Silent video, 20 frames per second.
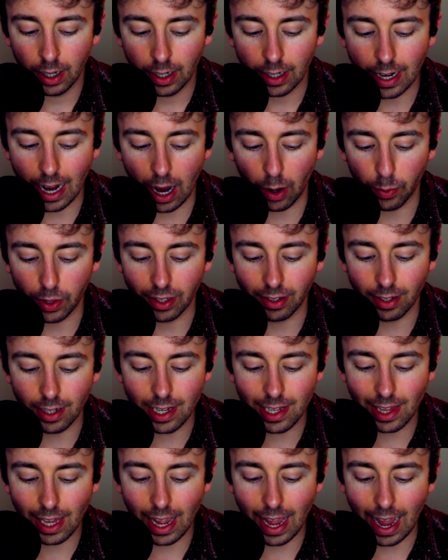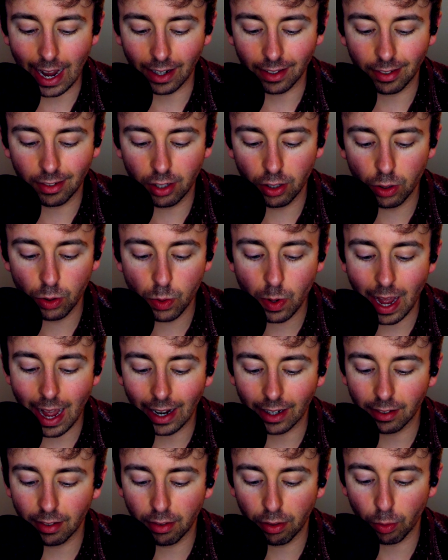Now we see that x2,
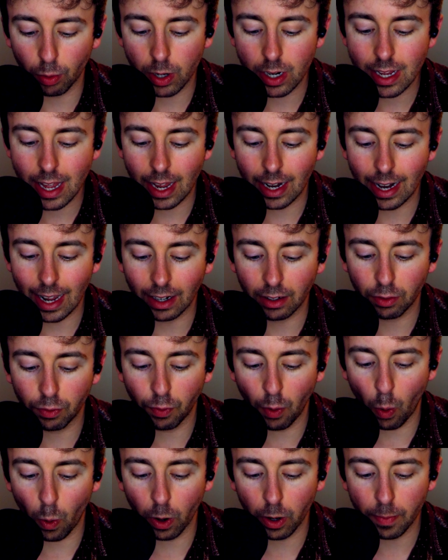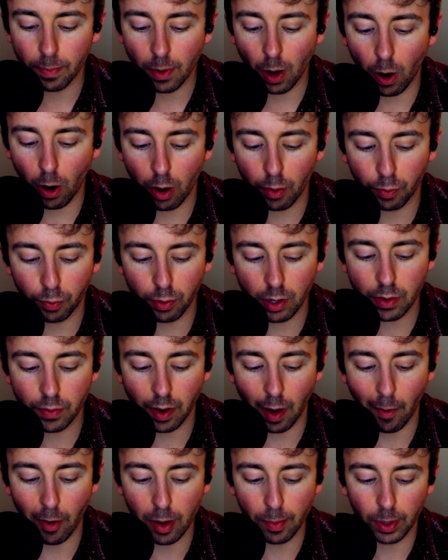x3, and x4 are free
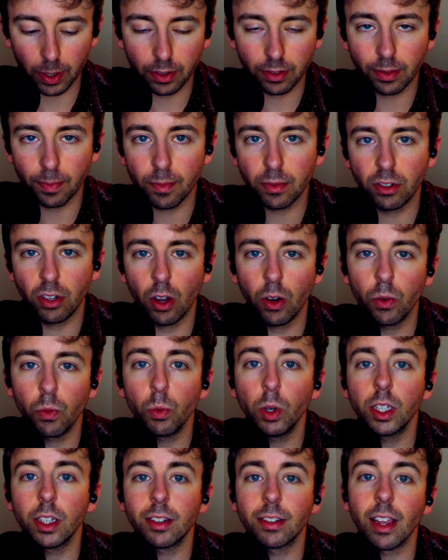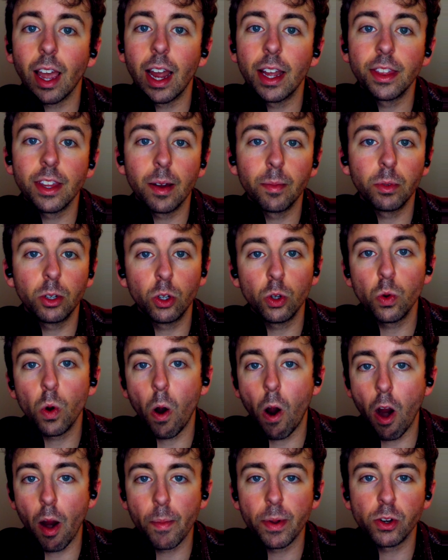variables, so we'll assign them to
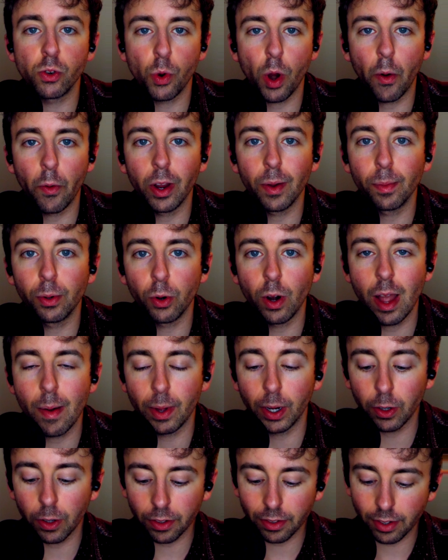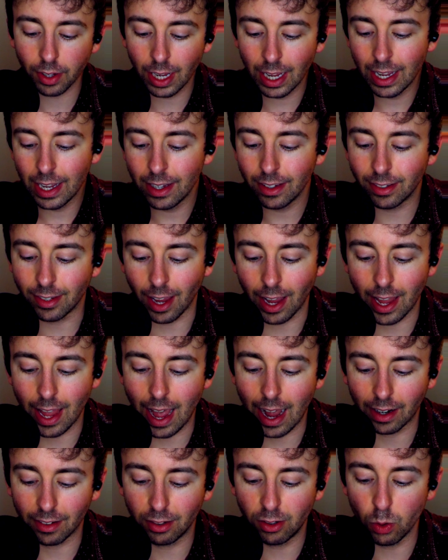arbitrary parameters. Say
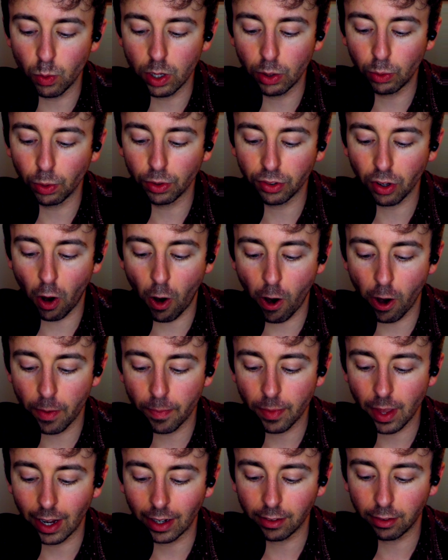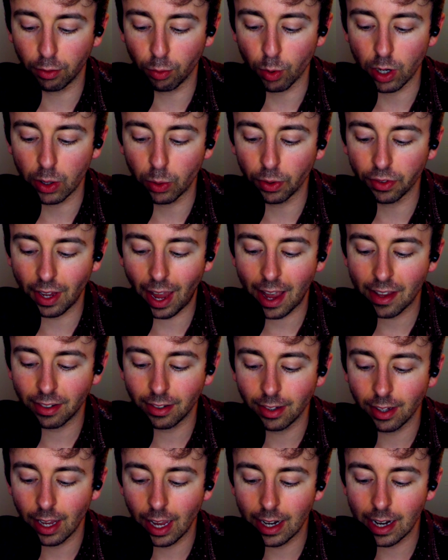x2 equals r, x3 equals
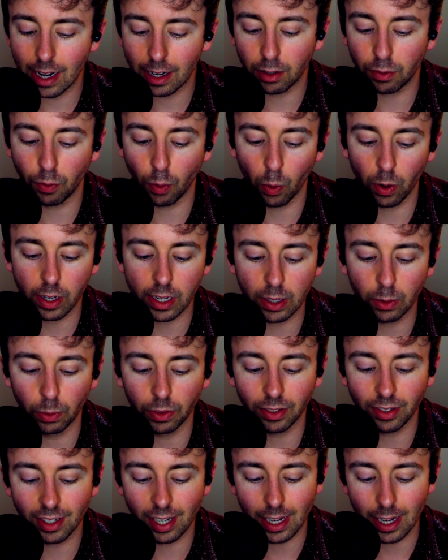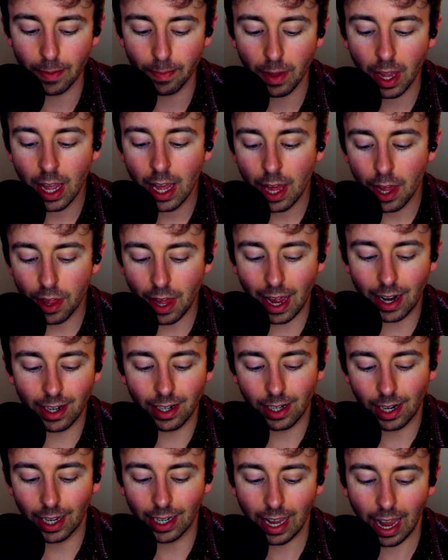s, and x4 equals t.
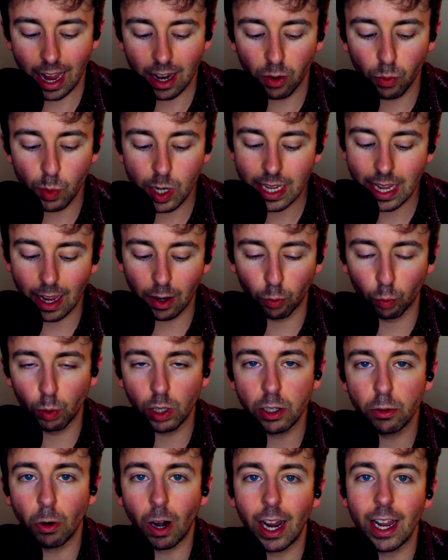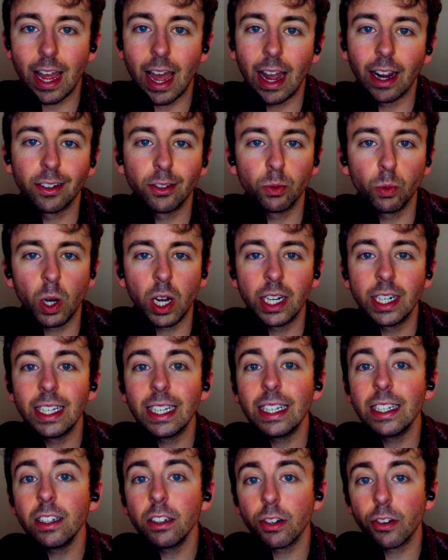Then, again, we can rewrite
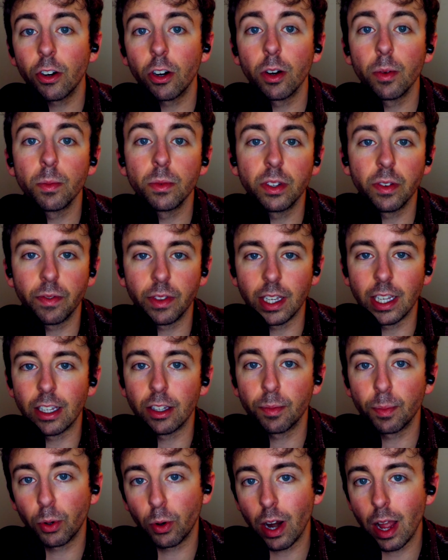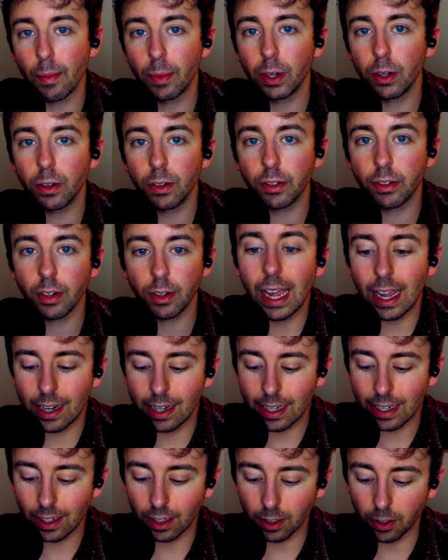x1 in terms of these parameters.
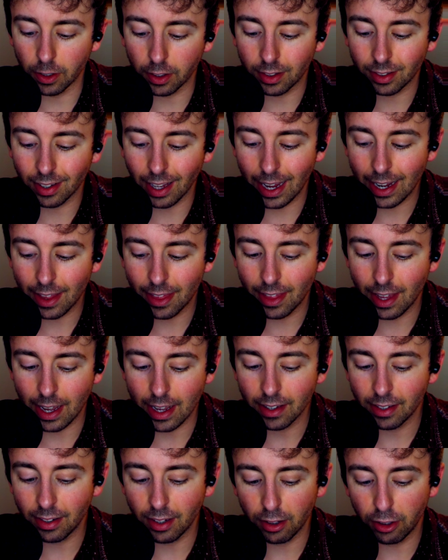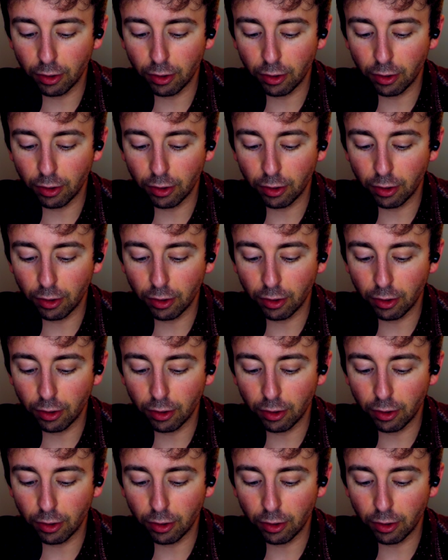And it looks like this.